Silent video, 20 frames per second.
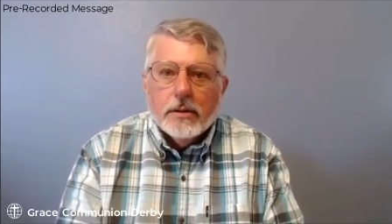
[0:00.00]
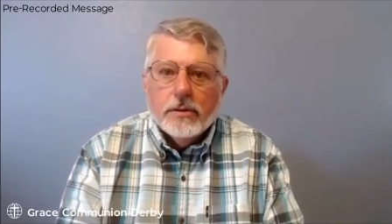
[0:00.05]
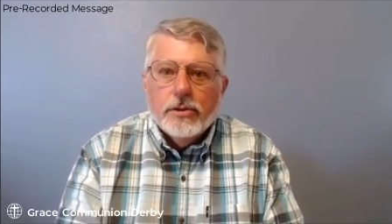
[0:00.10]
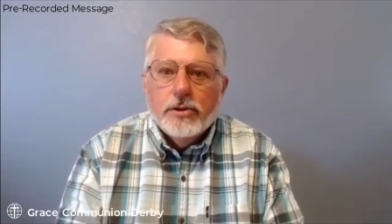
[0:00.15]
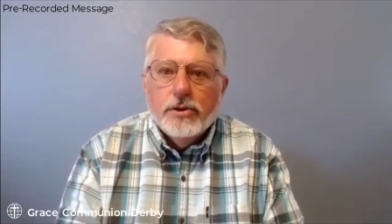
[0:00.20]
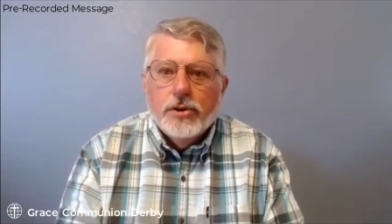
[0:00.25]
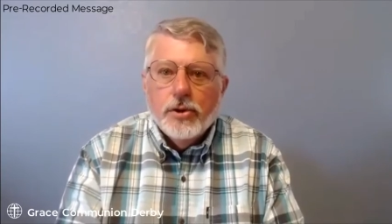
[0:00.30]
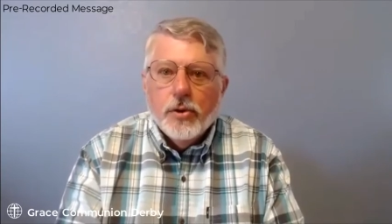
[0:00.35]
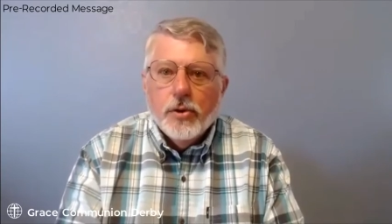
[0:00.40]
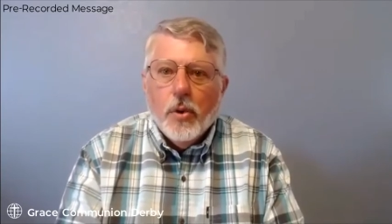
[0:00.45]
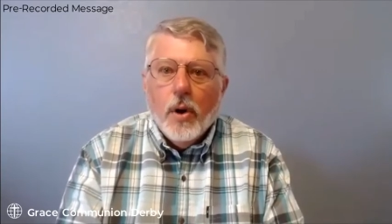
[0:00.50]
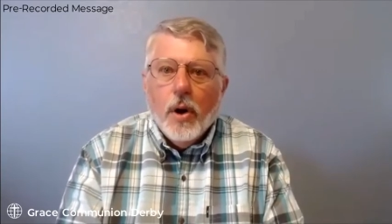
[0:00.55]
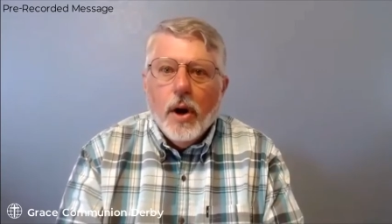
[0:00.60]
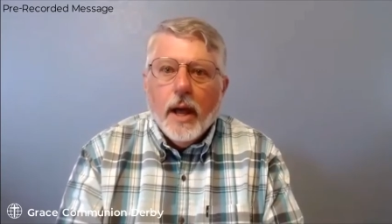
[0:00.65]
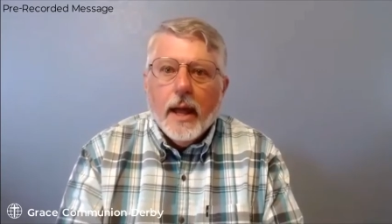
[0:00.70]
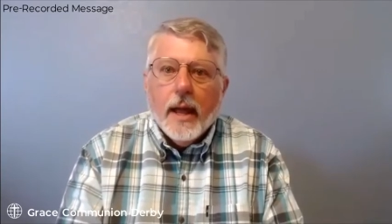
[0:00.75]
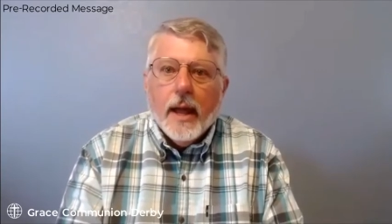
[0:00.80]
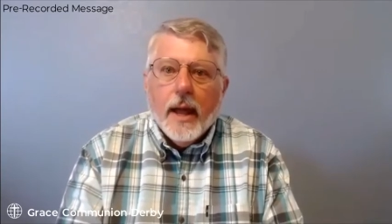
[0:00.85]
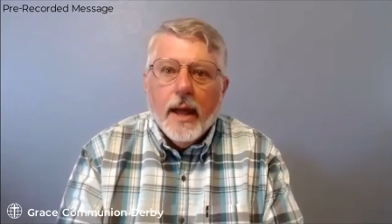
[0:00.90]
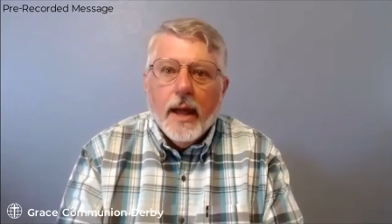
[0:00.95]

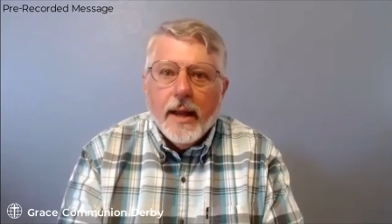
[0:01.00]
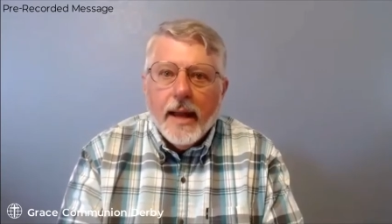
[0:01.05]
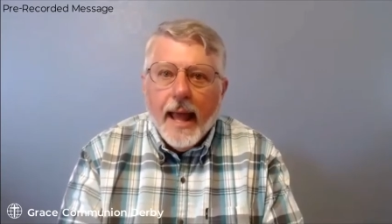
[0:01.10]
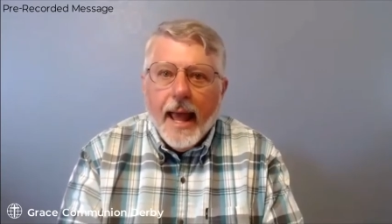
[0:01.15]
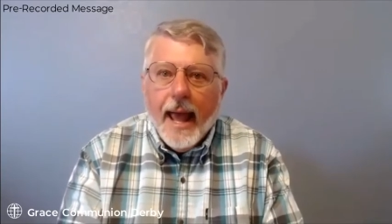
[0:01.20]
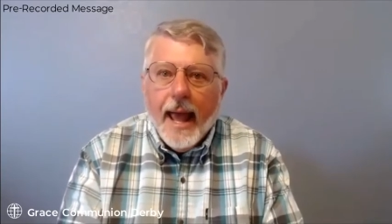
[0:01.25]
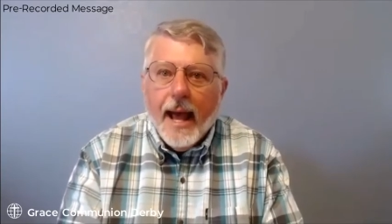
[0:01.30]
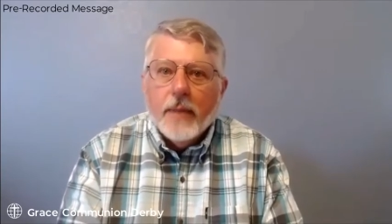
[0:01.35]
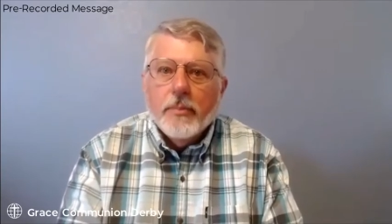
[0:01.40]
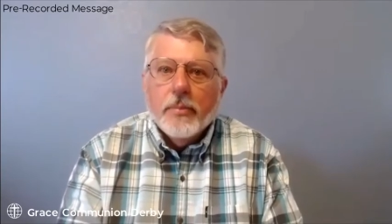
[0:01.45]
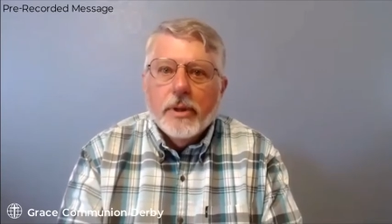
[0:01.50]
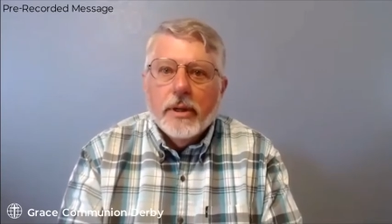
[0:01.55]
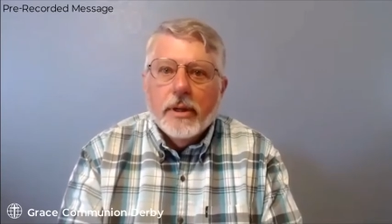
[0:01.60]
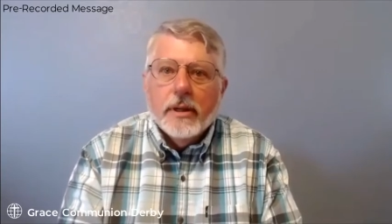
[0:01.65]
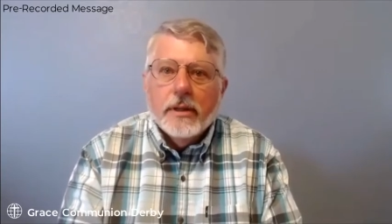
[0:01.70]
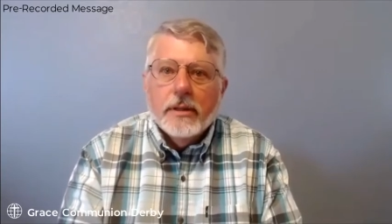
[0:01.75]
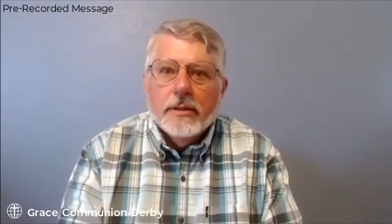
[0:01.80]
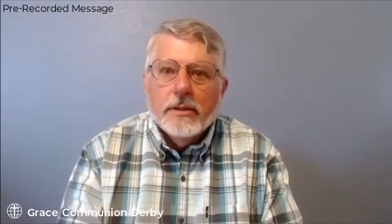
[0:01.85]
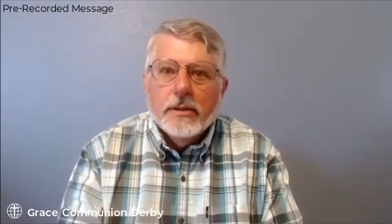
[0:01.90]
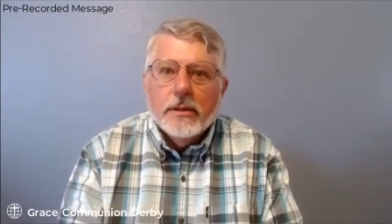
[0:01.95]
joy and
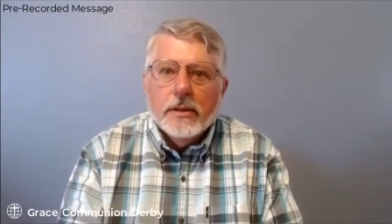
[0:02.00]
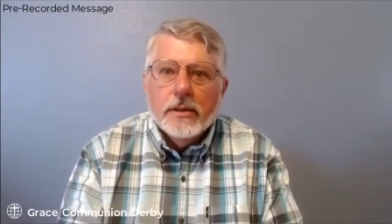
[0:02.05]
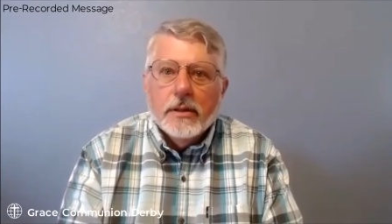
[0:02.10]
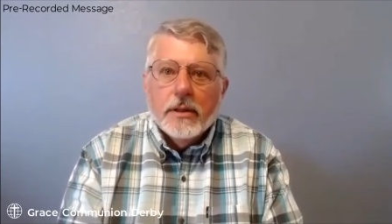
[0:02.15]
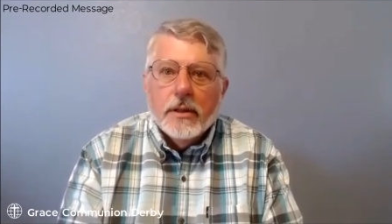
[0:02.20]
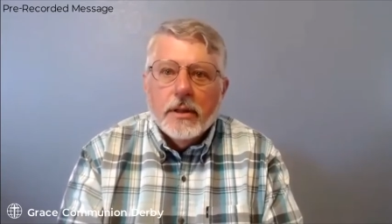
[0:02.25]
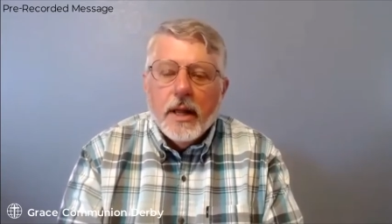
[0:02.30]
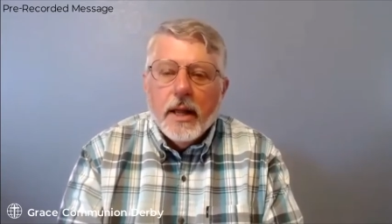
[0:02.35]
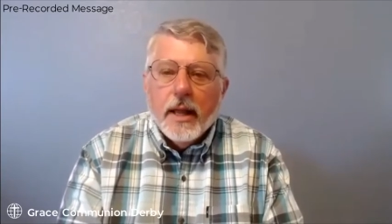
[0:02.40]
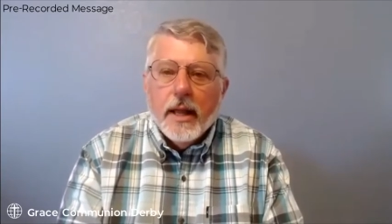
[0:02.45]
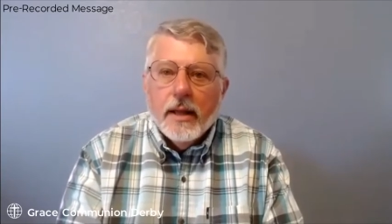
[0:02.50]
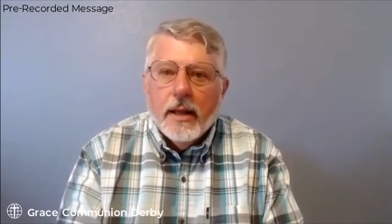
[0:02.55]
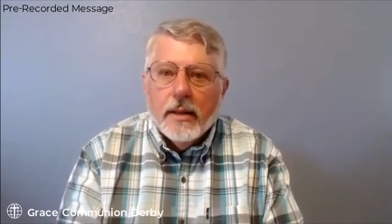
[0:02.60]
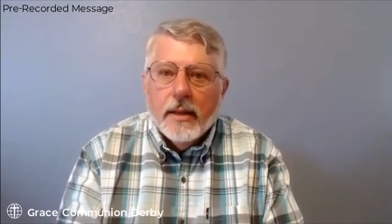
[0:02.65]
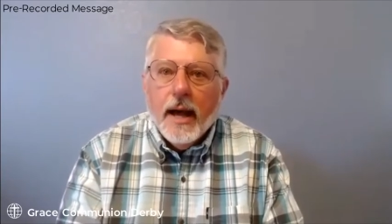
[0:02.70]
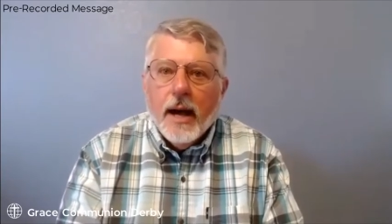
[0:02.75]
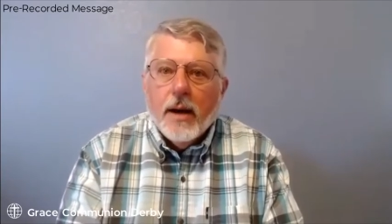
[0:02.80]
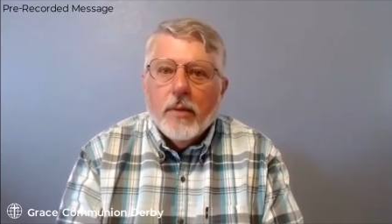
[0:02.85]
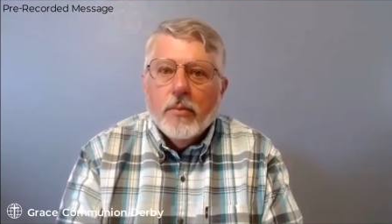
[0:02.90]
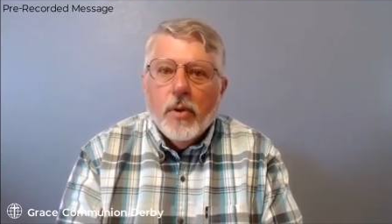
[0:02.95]
happiness in
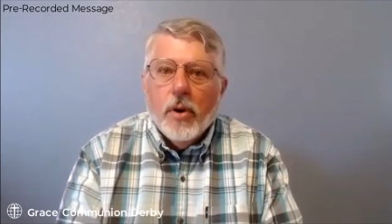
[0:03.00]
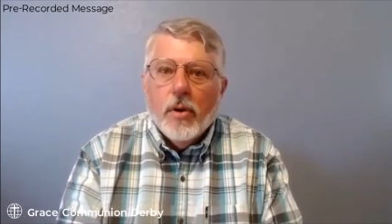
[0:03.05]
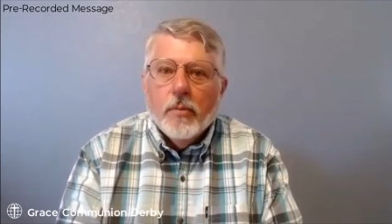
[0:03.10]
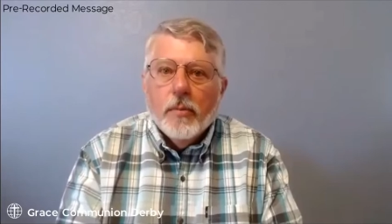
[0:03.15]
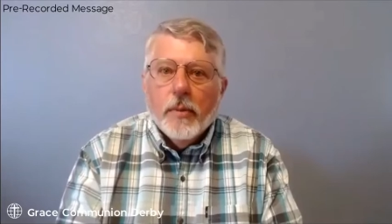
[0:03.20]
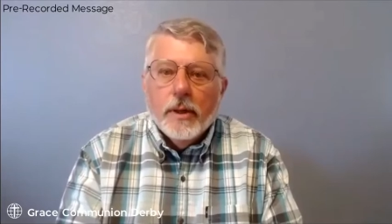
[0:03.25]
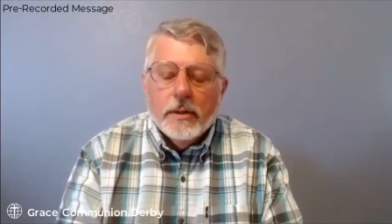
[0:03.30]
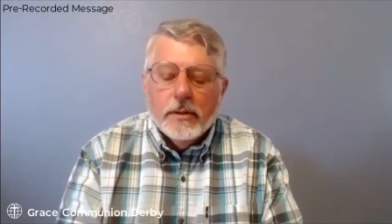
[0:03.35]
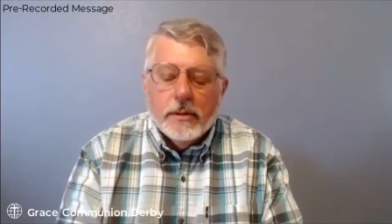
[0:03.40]
that moment.